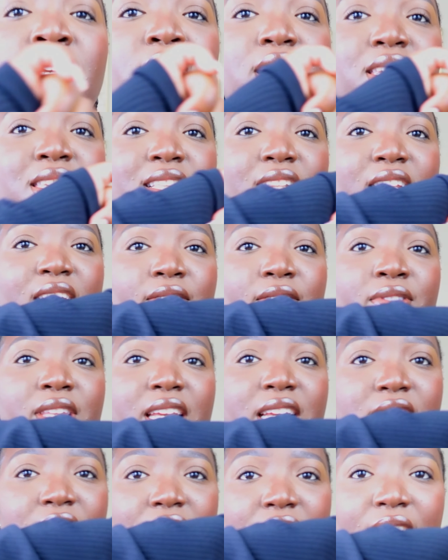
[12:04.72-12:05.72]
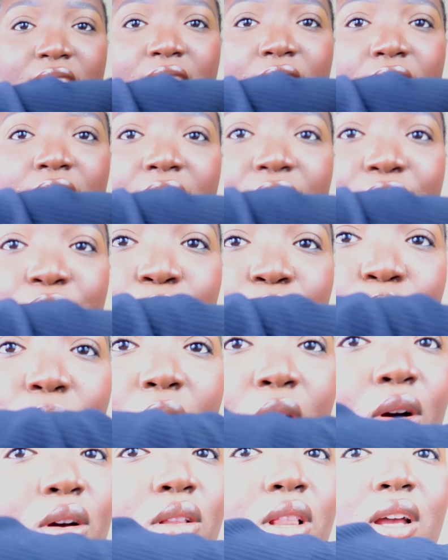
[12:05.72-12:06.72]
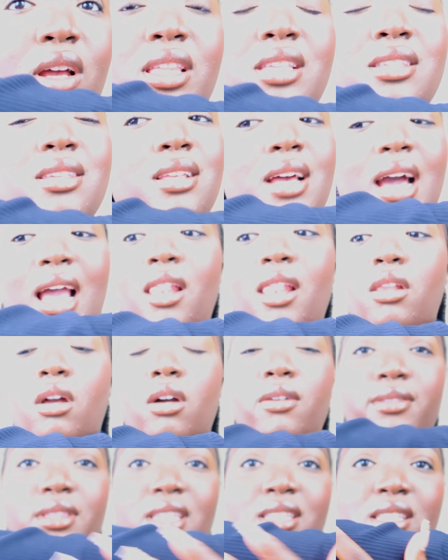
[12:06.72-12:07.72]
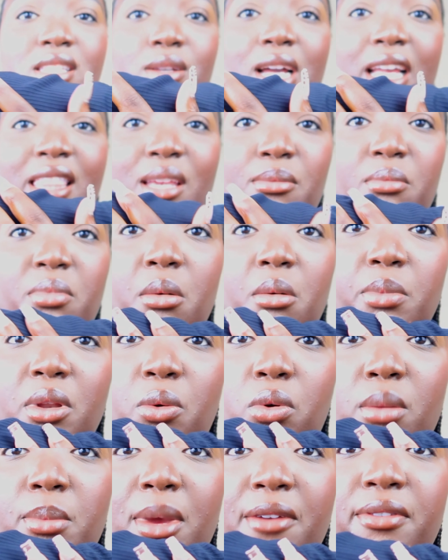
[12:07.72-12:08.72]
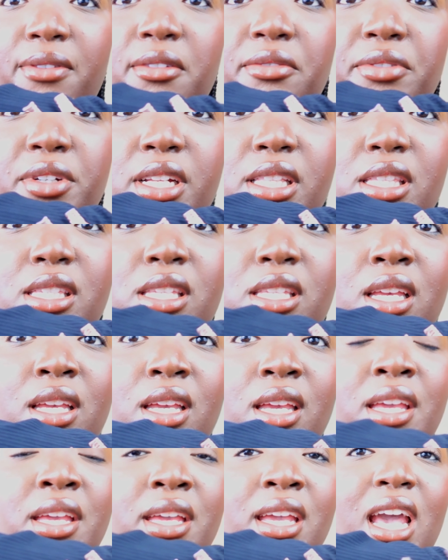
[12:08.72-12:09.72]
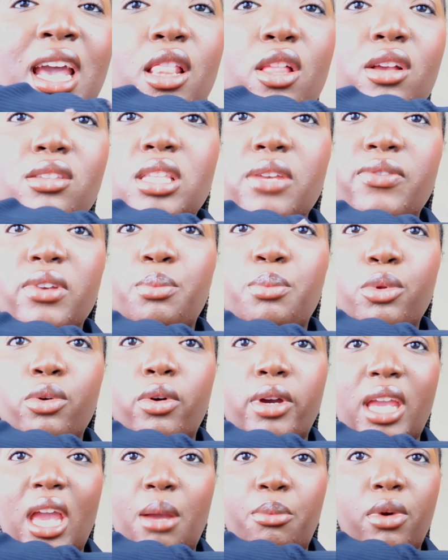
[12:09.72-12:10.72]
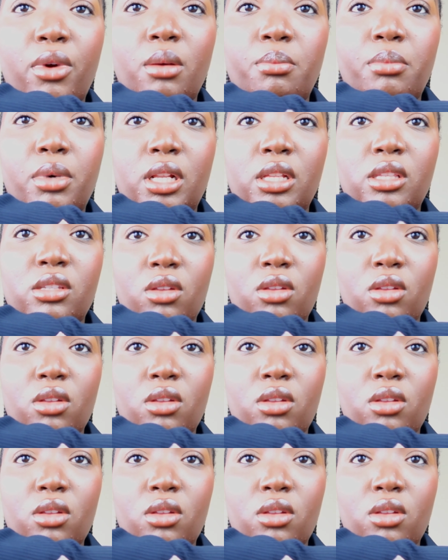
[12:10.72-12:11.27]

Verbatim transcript: the sleeve detailing as well. That's, I love, this is I think probably one of my favorites. It looks navy blue on camera, but it's